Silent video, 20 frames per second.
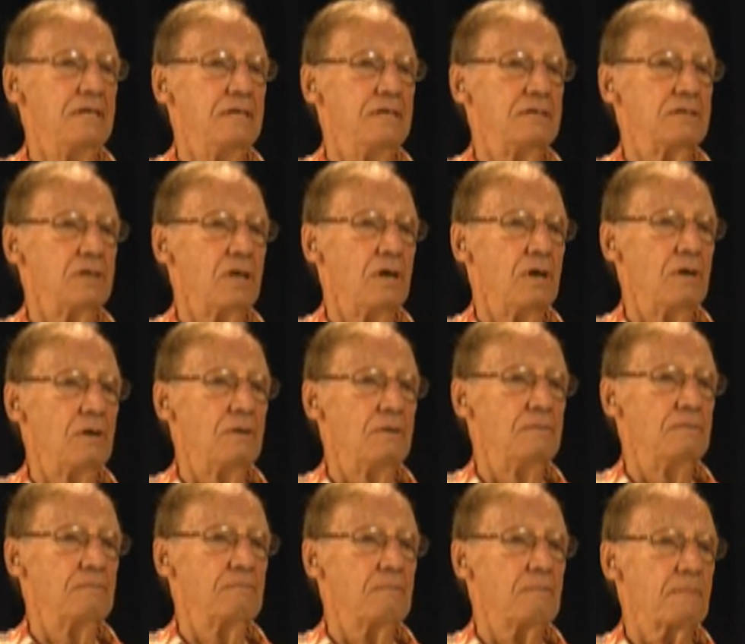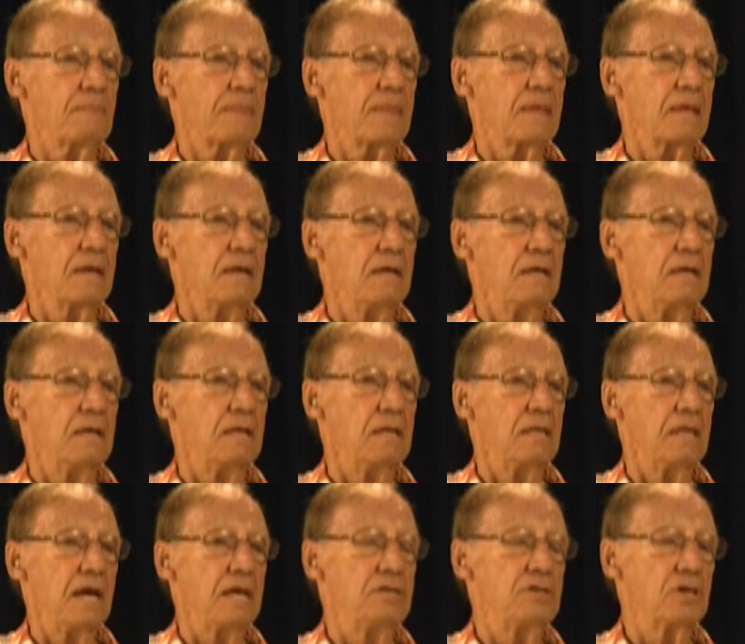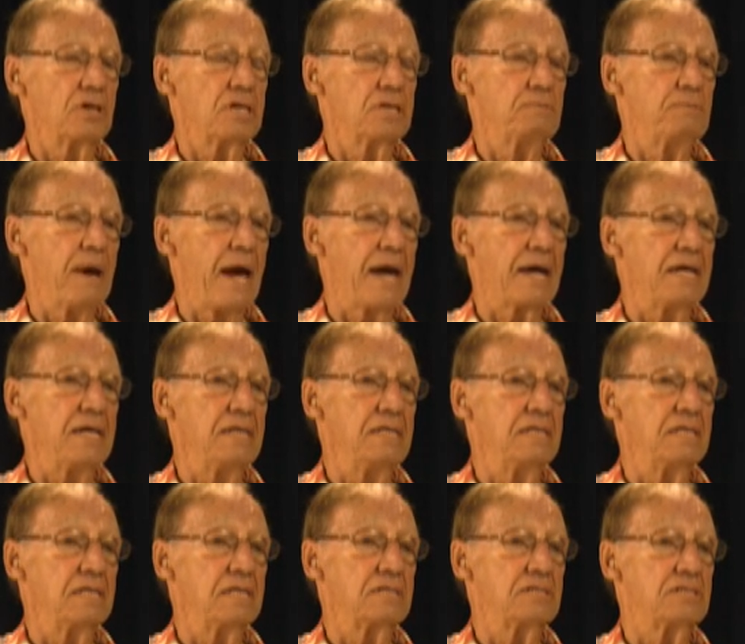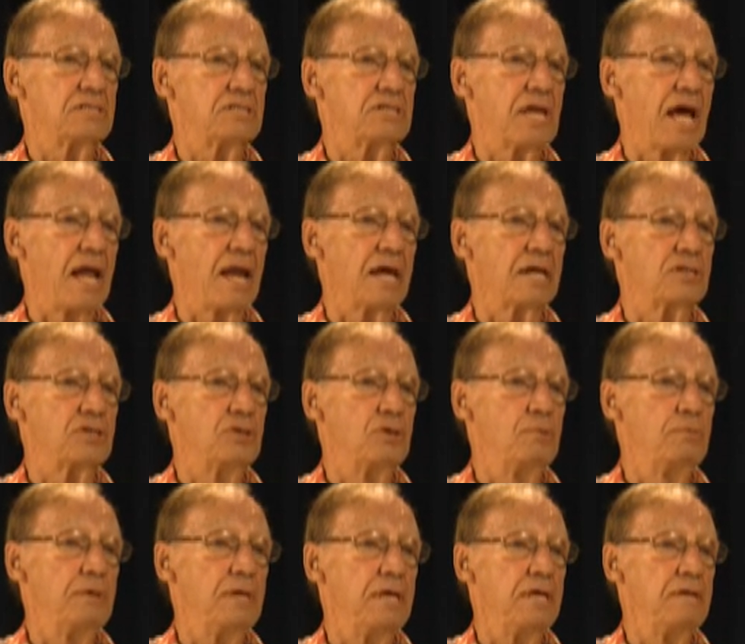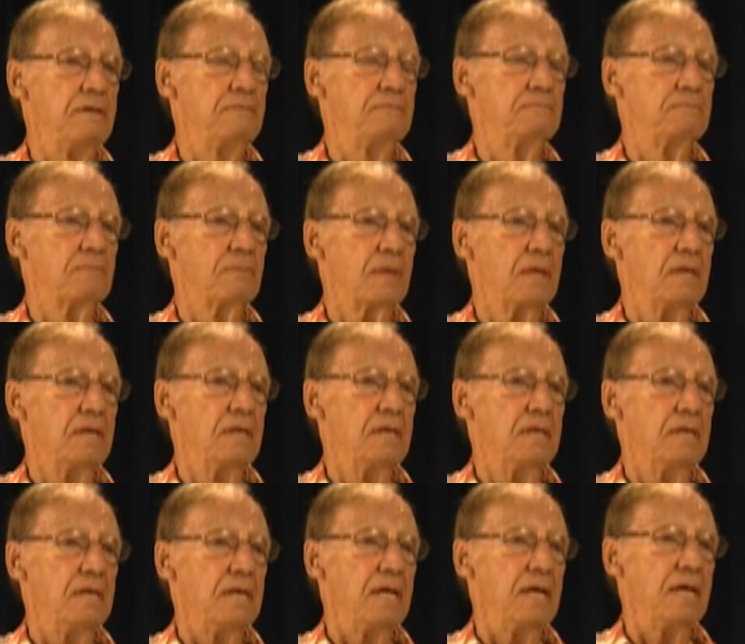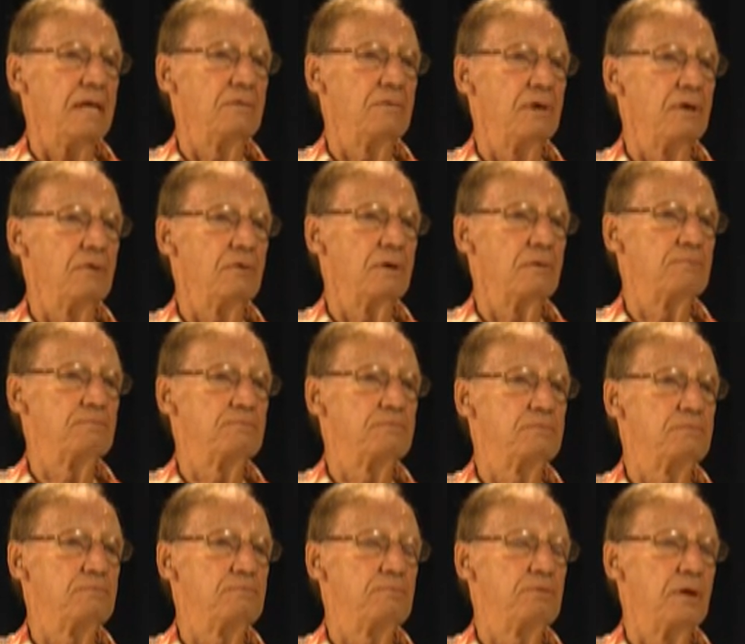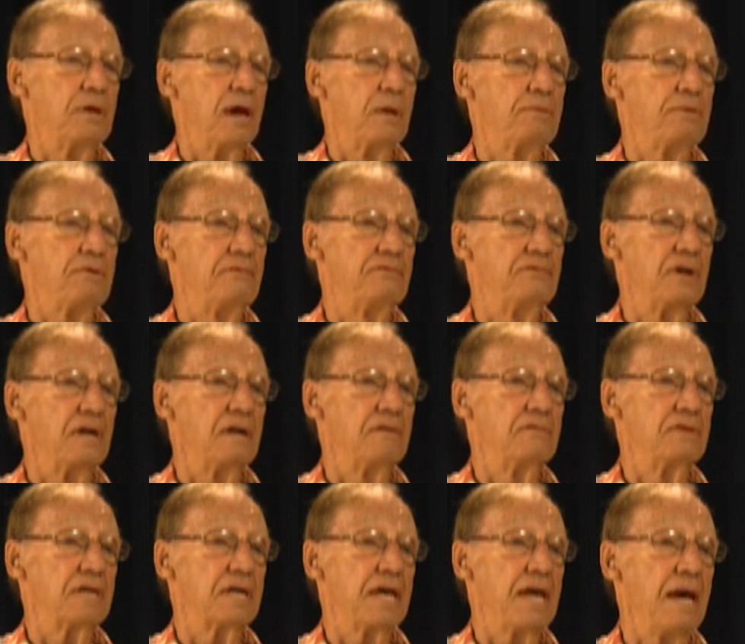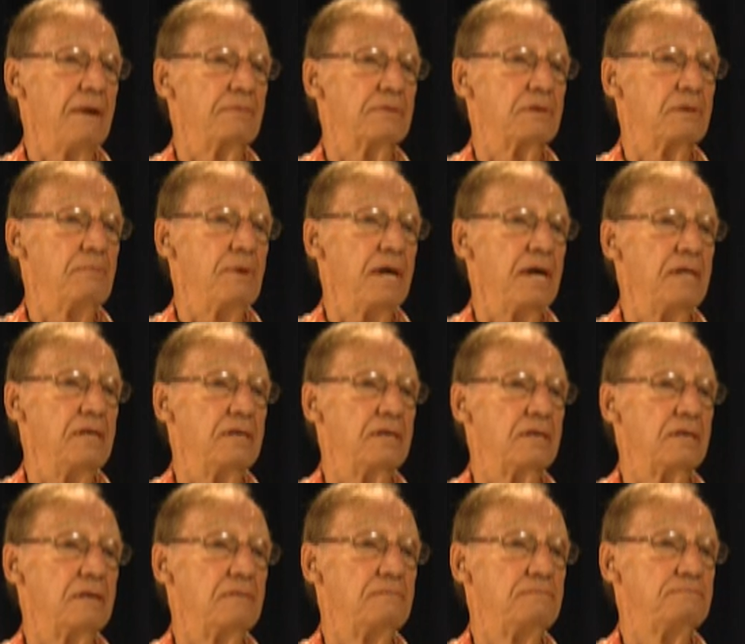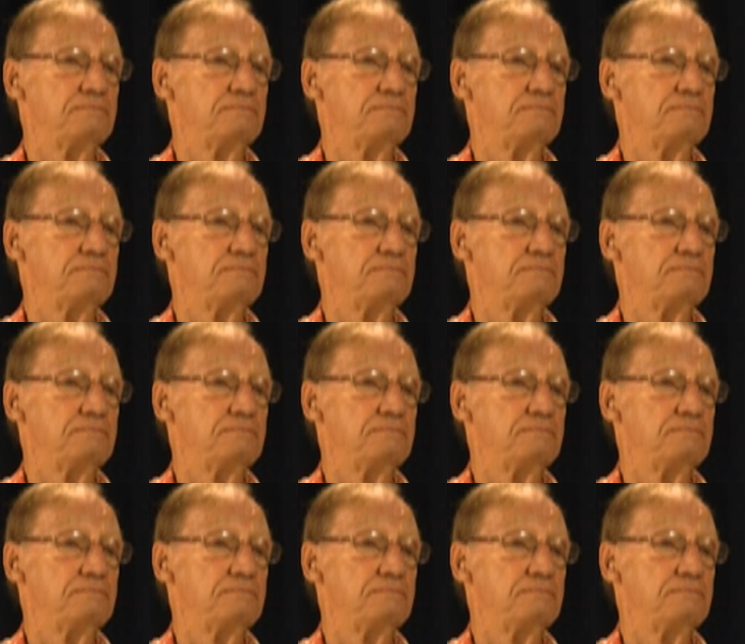So they took us back into the Stalag 2B, and we were put up in front of the camp commander